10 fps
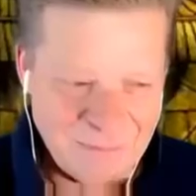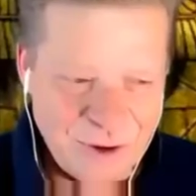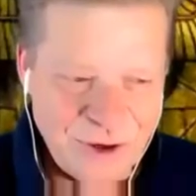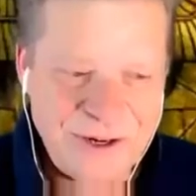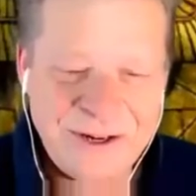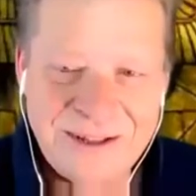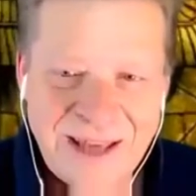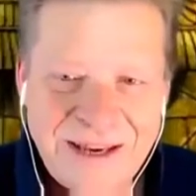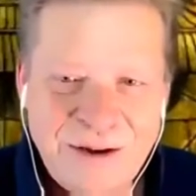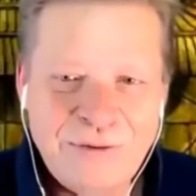good, and
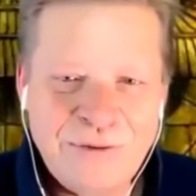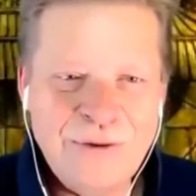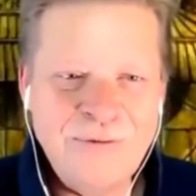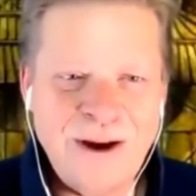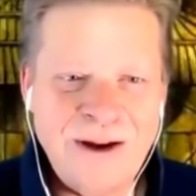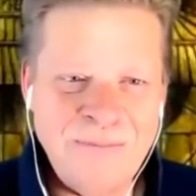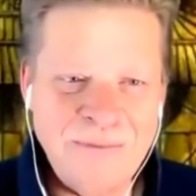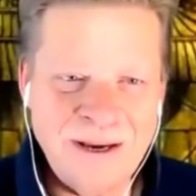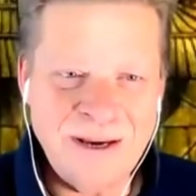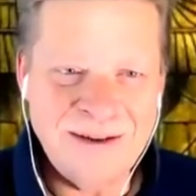thank you for inviting
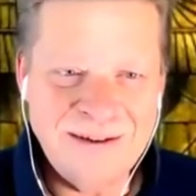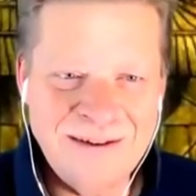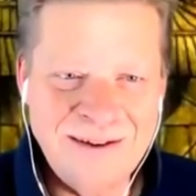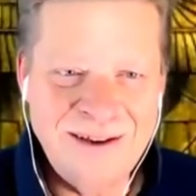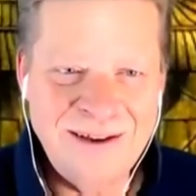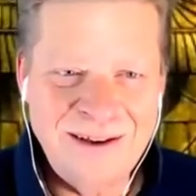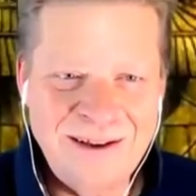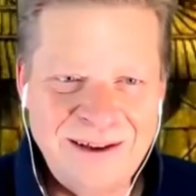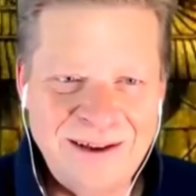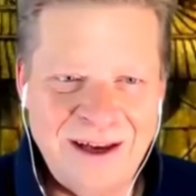me.
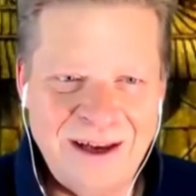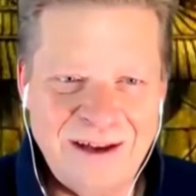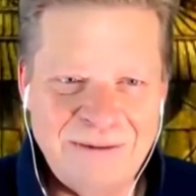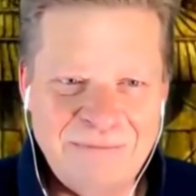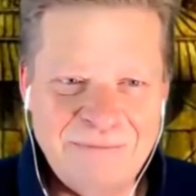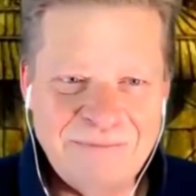Um,